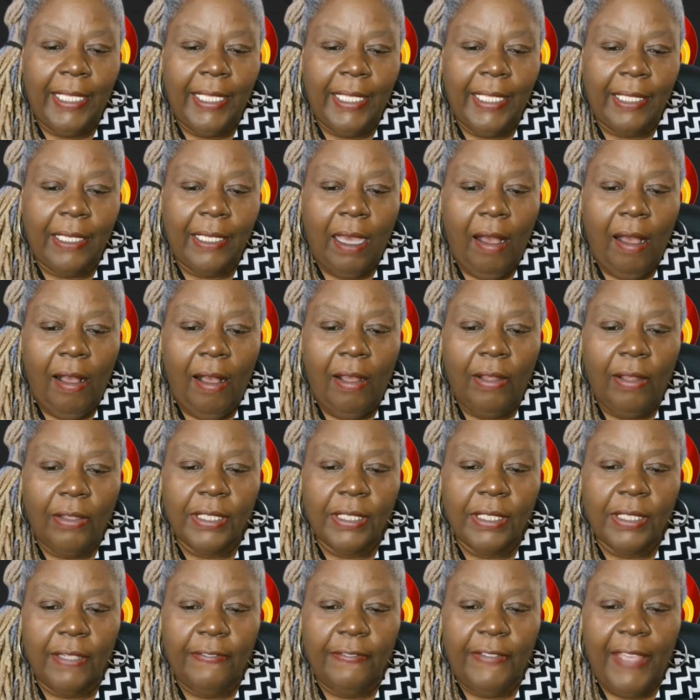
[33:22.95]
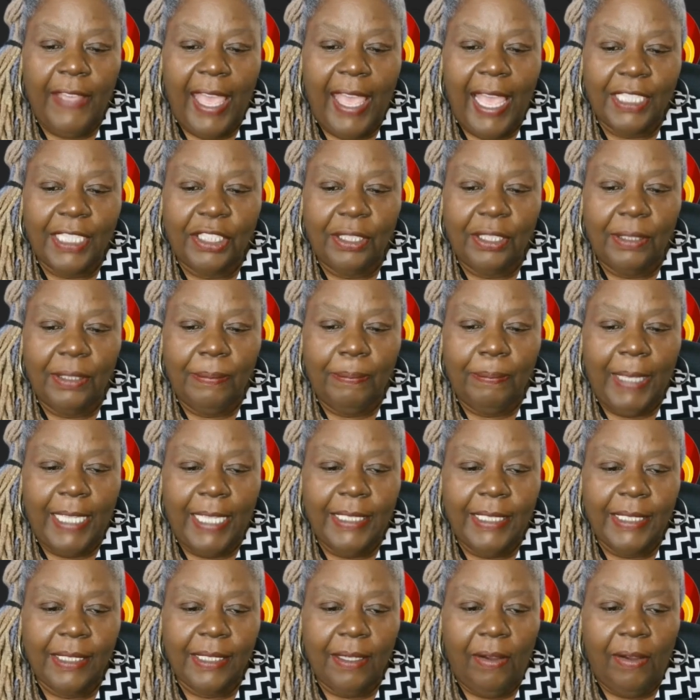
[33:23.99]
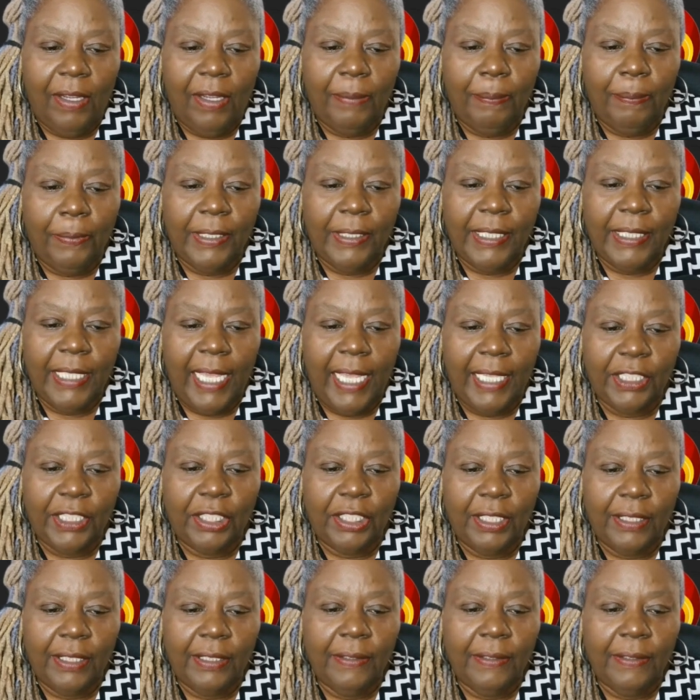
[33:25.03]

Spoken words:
cause of action based on protection,